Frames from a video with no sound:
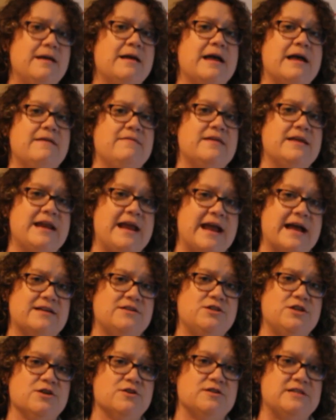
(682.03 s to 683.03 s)
and then add
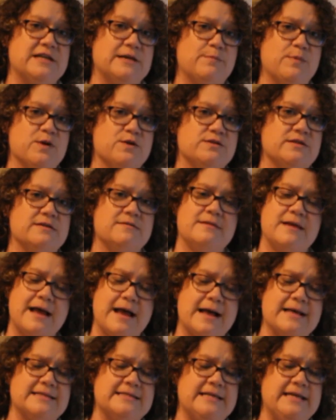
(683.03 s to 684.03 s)
to your stick person.
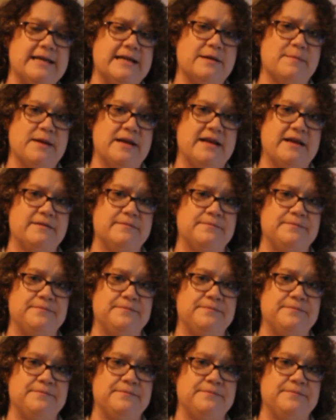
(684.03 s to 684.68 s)
I'll see you in a minute.